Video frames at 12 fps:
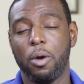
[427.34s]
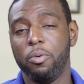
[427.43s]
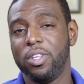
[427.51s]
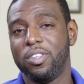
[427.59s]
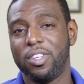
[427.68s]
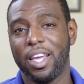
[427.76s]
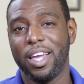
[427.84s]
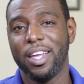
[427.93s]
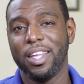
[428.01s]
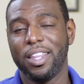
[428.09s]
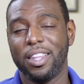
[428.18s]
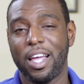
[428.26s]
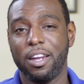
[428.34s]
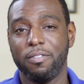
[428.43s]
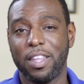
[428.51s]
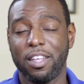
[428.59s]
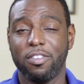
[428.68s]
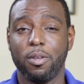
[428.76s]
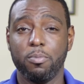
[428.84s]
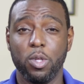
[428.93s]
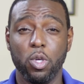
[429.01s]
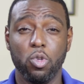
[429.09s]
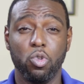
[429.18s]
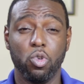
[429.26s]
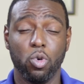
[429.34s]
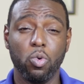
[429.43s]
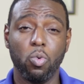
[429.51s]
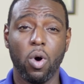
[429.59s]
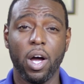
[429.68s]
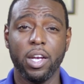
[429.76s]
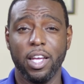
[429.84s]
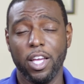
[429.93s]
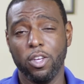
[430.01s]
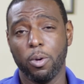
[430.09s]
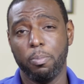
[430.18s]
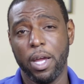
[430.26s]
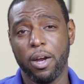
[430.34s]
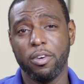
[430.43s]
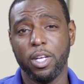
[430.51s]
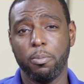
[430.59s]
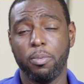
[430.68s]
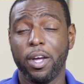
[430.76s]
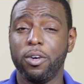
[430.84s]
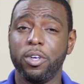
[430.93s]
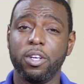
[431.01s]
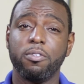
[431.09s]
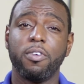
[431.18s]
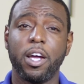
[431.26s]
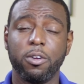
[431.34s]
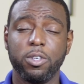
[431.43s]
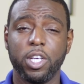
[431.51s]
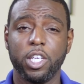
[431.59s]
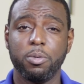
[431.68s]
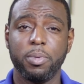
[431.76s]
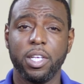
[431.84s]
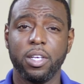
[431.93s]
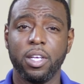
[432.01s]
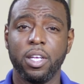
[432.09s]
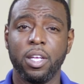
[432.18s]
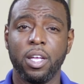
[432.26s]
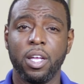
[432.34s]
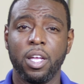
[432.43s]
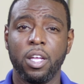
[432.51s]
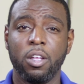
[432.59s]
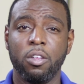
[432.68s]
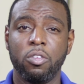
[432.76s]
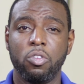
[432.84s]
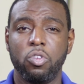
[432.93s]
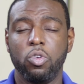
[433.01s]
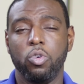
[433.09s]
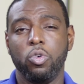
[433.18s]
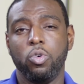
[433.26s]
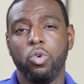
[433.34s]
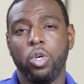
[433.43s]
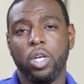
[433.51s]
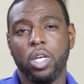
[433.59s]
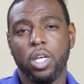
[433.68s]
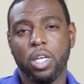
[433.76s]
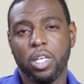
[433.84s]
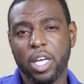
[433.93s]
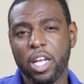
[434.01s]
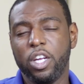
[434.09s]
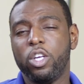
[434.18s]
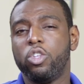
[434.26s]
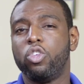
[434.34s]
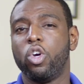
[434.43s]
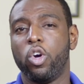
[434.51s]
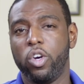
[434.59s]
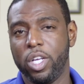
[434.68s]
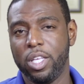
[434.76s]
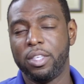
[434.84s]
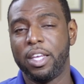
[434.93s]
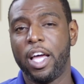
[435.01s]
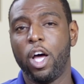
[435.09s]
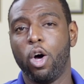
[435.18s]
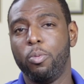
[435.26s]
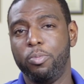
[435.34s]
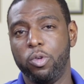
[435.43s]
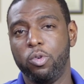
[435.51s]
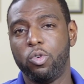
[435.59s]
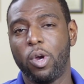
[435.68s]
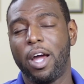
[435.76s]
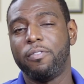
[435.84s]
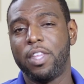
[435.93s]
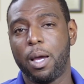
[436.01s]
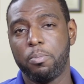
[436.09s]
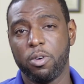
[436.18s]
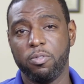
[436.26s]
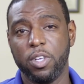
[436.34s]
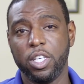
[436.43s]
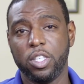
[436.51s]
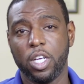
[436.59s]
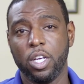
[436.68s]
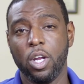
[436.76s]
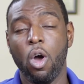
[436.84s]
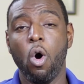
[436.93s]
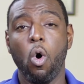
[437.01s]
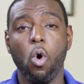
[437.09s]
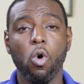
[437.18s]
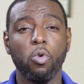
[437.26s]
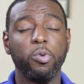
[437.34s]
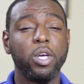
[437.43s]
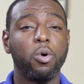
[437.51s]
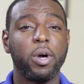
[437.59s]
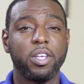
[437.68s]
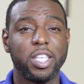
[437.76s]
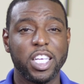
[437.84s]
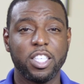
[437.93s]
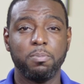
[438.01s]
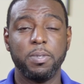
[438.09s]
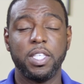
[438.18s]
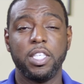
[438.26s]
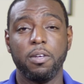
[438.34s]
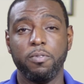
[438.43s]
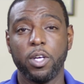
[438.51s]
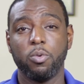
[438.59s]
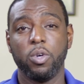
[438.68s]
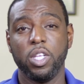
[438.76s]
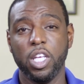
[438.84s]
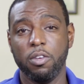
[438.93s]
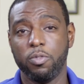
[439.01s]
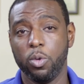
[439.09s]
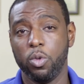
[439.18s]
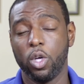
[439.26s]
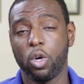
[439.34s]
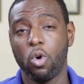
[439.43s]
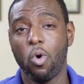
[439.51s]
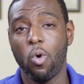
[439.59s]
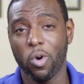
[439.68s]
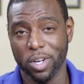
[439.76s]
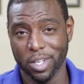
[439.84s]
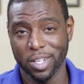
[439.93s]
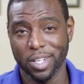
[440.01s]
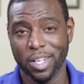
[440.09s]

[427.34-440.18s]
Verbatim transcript: I would say that if that's something you do want in your parenting plan or in your final judgment, to get an attorney to help you draft that provision or request that specific relief through the court